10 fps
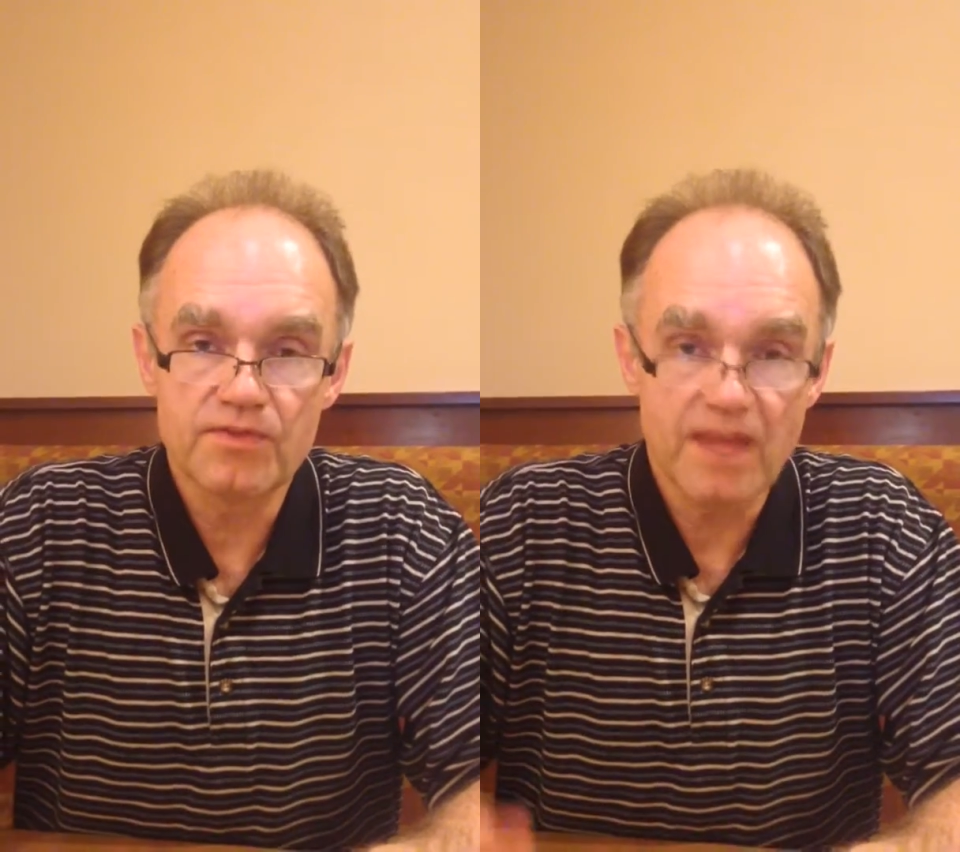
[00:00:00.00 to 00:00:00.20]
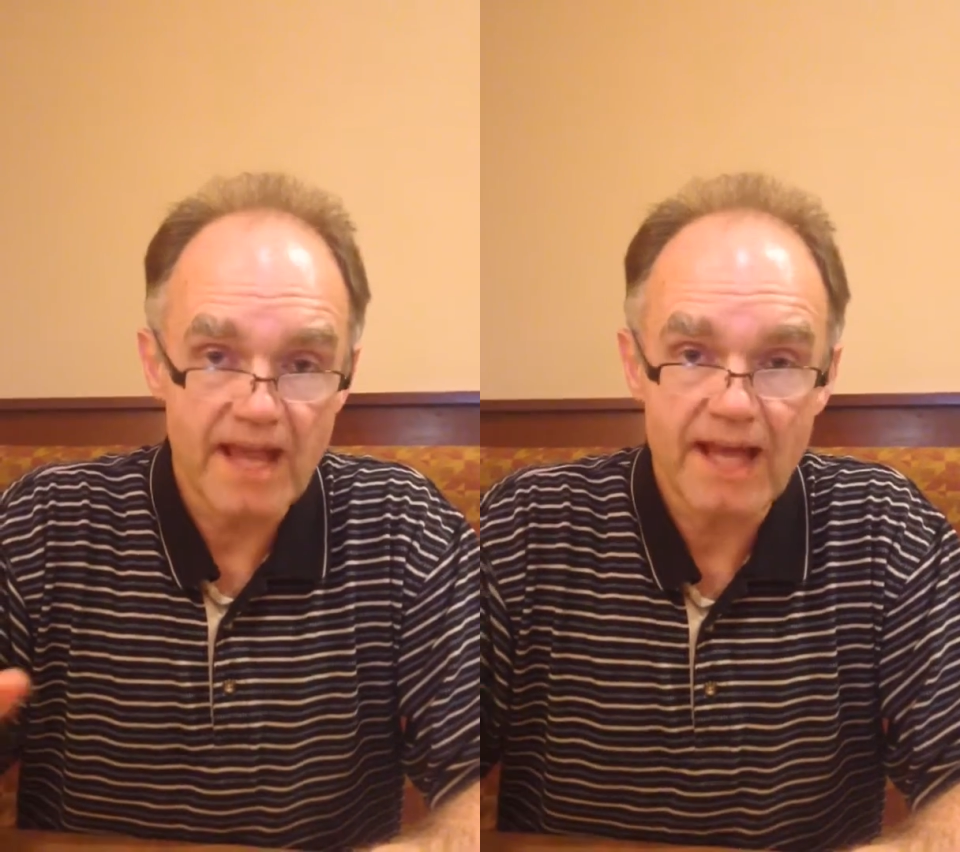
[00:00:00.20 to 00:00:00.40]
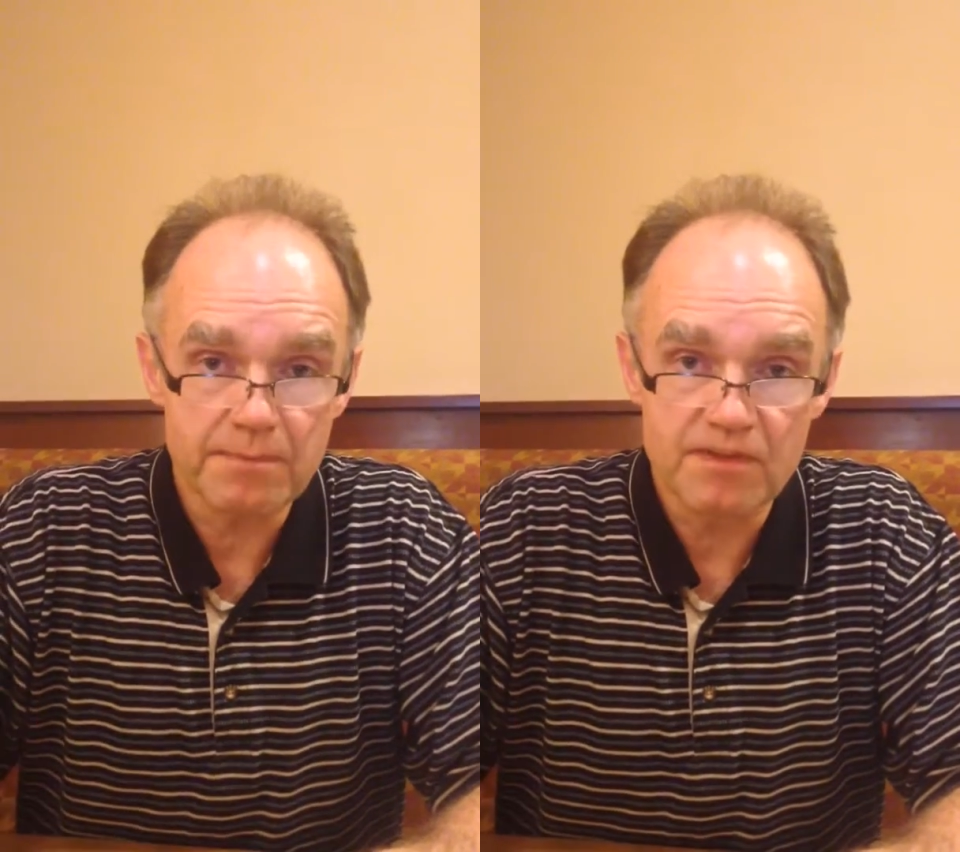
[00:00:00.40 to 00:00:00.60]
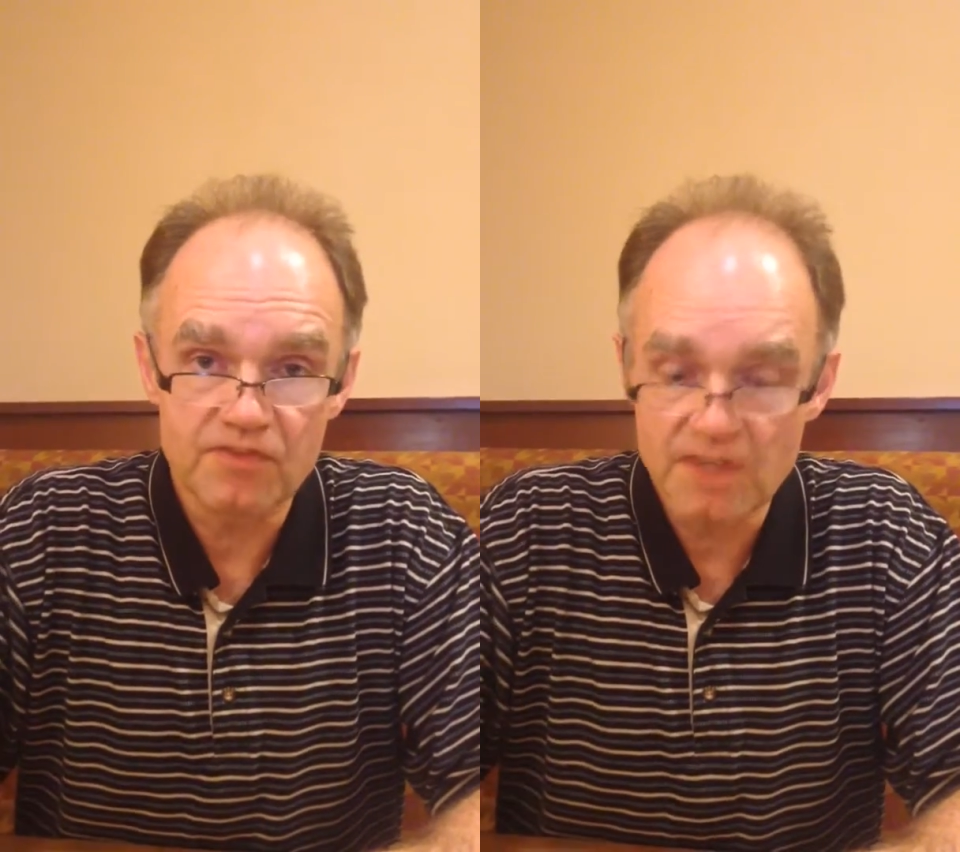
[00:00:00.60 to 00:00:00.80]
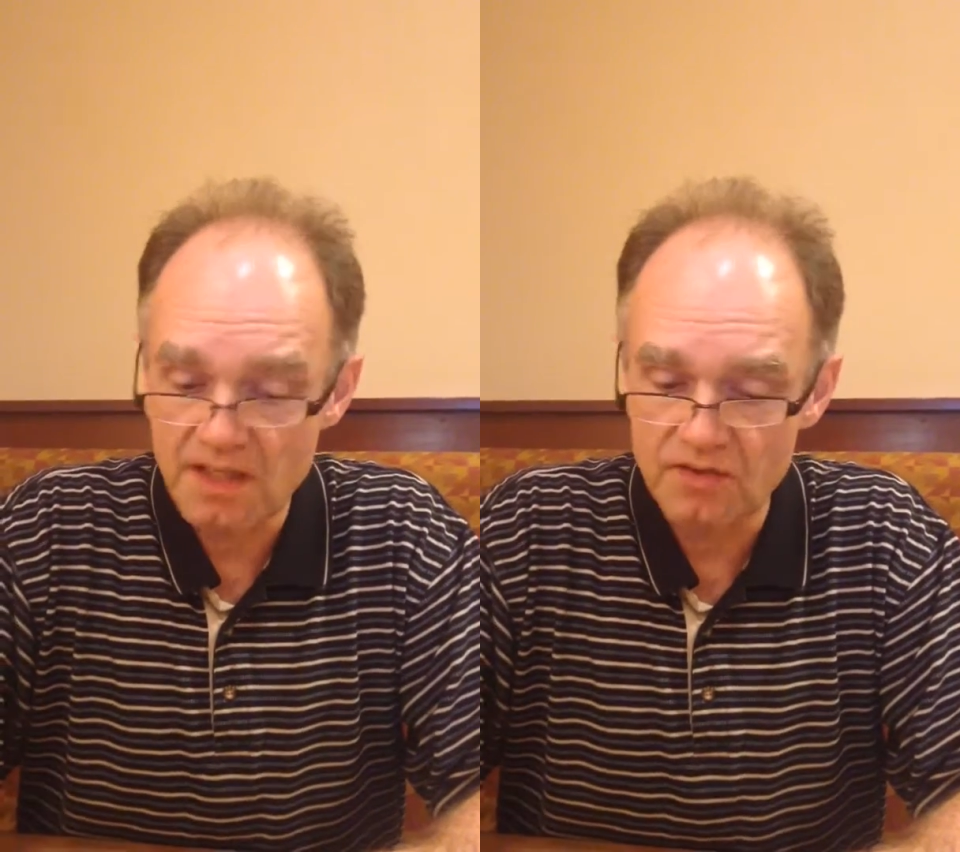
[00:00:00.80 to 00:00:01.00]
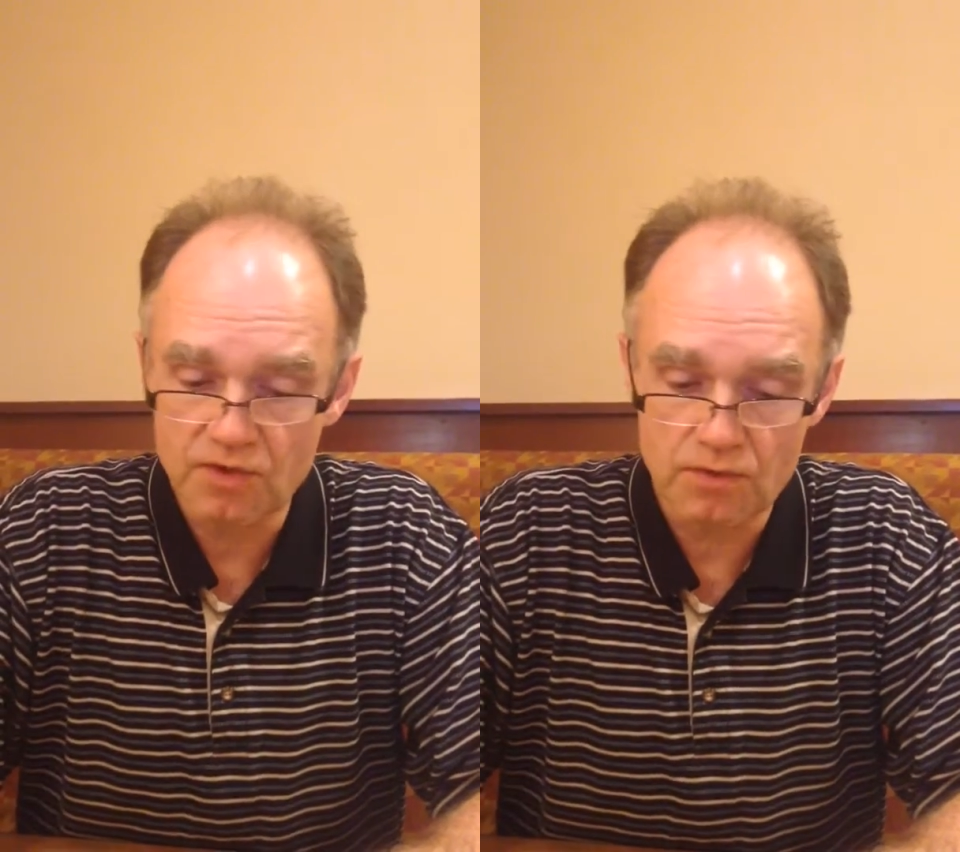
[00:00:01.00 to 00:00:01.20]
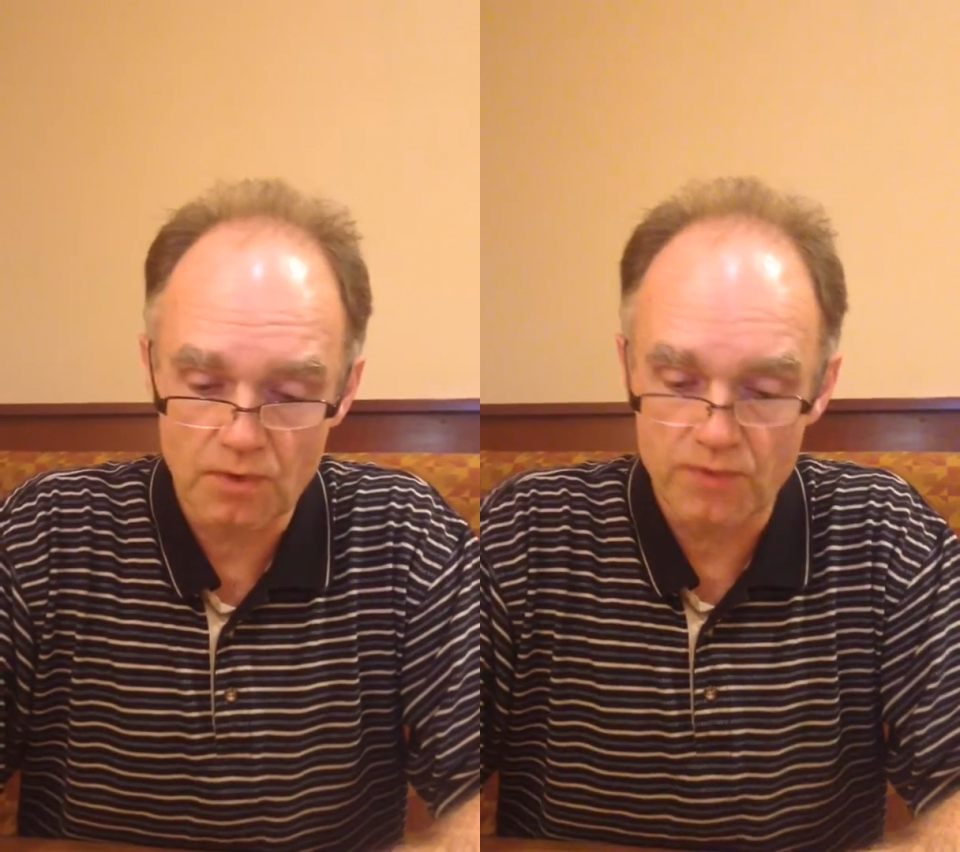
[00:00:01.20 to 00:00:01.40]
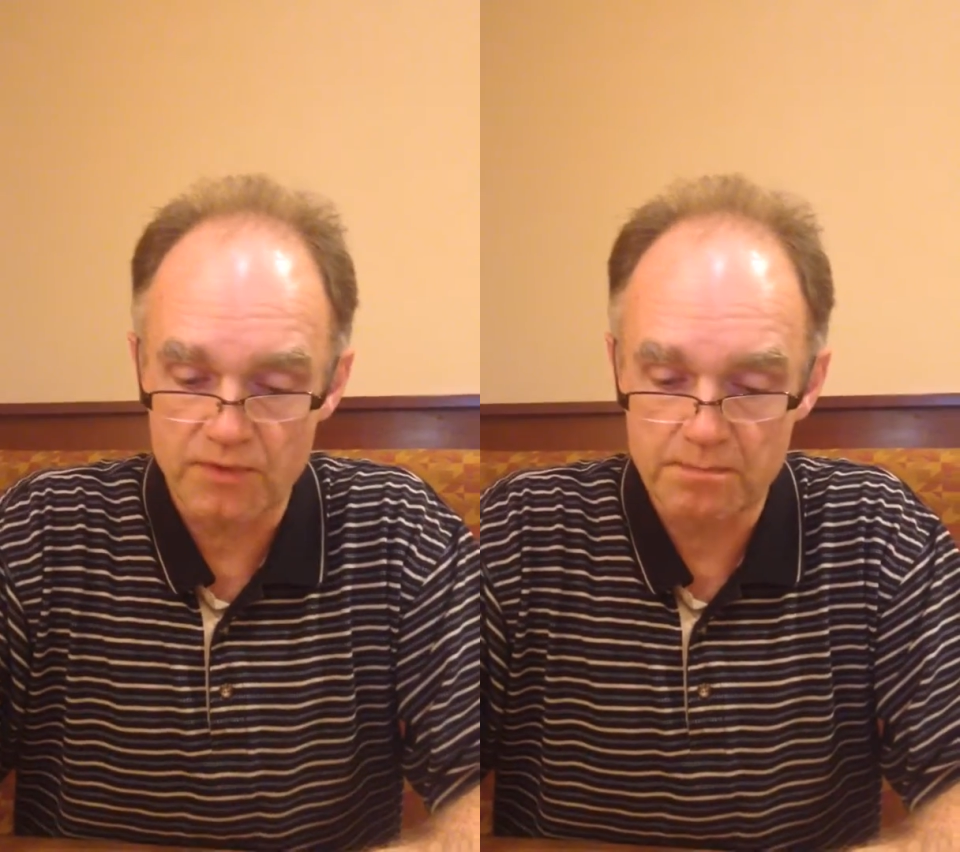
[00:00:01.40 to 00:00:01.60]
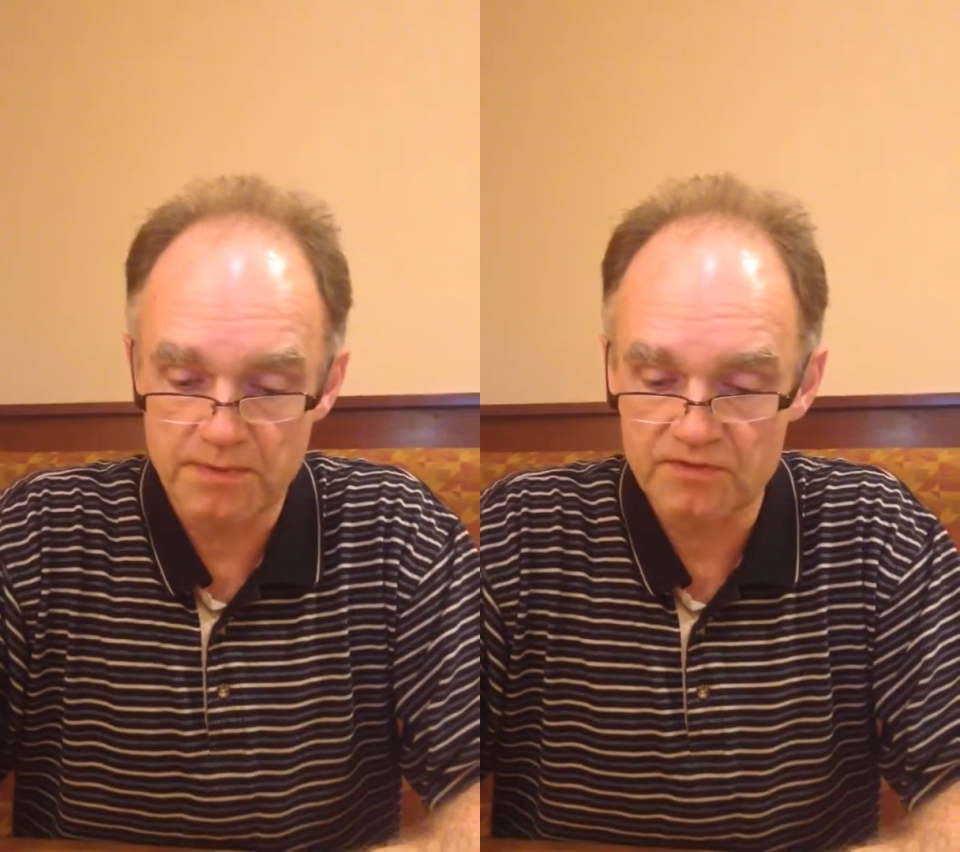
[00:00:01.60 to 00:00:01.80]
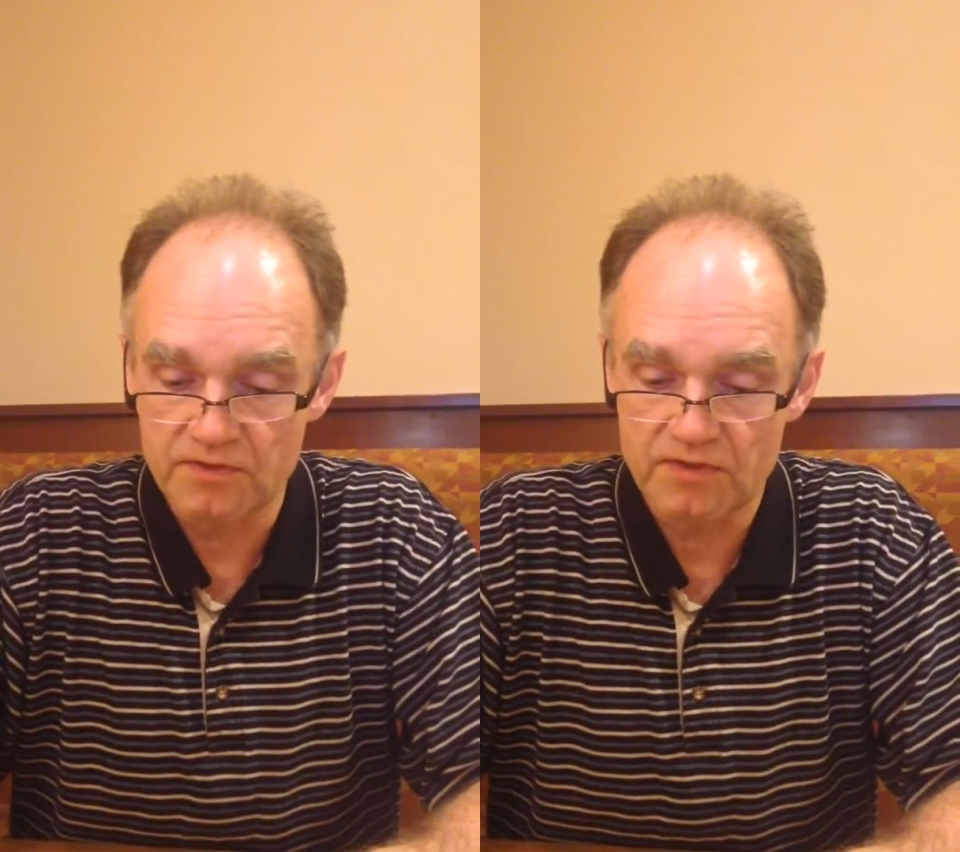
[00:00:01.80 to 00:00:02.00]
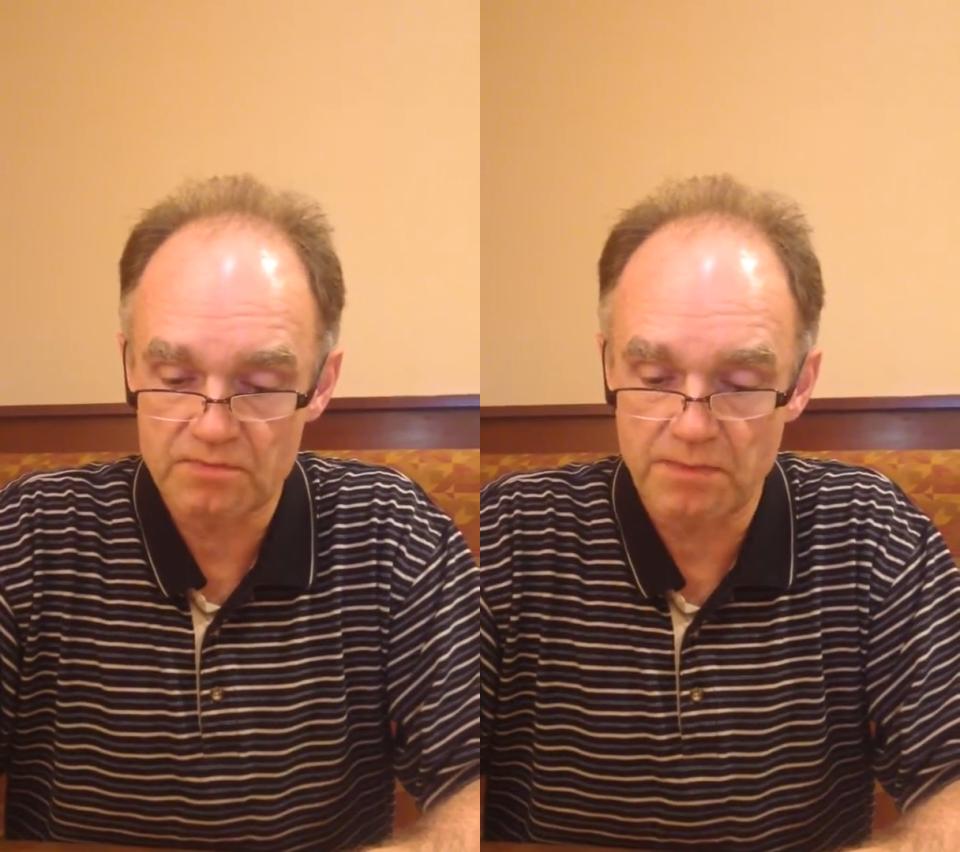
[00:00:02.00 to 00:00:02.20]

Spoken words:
they had been seeking to grow their business